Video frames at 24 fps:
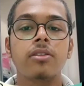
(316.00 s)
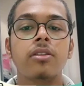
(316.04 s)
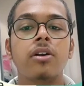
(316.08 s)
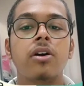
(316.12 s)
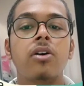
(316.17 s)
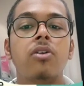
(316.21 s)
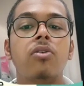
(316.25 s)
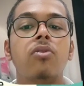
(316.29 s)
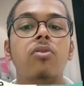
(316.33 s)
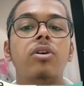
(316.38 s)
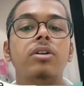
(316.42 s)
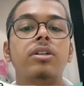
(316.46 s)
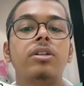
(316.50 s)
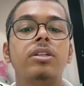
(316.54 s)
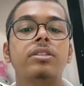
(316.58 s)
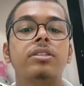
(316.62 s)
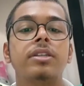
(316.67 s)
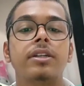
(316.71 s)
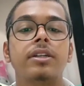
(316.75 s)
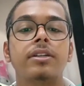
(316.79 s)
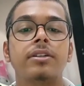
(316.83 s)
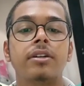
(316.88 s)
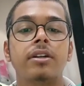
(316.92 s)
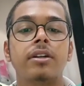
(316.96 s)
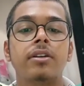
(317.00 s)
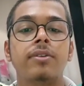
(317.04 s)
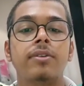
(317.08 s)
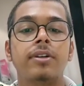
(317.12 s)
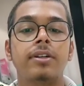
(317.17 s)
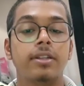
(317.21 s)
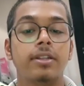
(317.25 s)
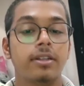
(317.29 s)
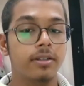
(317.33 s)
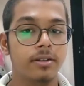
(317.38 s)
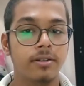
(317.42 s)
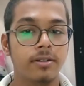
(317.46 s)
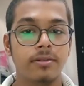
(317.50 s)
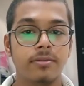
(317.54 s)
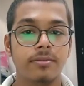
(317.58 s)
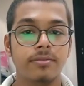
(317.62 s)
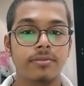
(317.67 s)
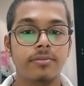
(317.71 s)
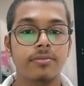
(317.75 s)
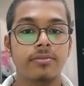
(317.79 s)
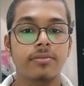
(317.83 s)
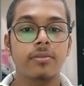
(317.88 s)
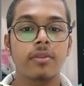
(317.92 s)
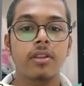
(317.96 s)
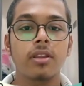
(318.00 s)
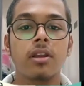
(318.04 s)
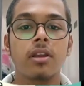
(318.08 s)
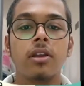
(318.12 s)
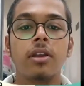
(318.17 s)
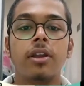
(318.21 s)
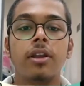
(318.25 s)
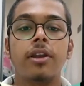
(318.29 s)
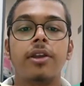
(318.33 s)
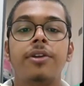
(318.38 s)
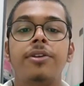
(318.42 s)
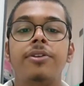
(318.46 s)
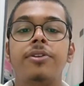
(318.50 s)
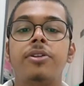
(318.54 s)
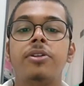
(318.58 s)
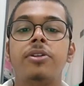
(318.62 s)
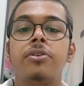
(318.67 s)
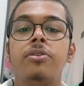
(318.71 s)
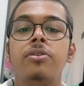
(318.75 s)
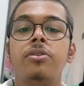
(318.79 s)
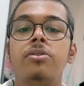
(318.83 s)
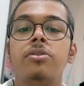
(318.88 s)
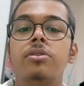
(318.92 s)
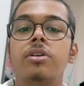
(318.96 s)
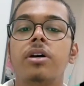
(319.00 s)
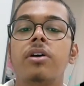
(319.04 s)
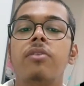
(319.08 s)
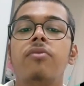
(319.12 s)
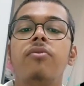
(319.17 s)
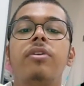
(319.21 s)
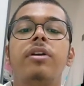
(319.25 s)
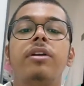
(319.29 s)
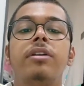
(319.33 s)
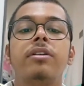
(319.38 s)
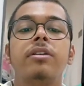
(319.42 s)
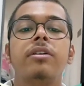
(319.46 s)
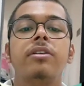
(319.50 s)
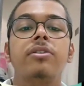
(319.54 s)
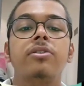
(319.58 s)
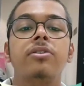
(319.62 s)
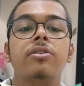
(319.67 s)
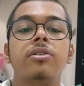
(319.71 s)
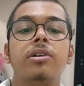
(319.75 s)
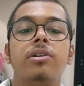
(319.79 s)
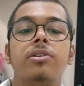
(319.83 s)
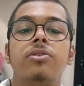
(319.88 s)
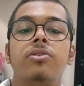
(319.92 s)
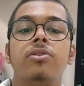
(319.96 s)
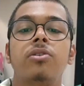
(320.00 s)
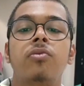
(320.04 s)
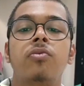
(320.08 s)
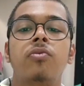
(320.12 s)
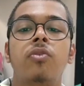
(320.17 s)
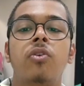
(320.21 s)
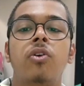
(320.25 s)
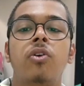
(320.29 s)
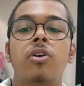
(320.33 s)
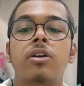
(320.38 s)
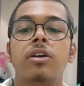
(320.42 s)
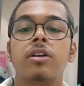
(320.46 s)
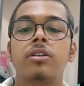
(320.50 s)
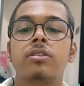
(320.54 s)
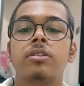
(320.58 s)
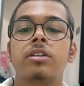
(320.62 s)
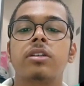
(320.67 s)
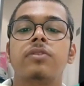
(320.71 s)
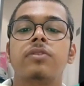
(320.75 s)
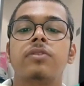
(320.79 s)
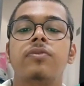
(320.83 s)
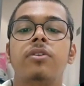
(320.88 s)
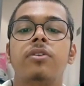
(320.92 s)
Now, what is central waiter? Introduce a waiter to control fork access.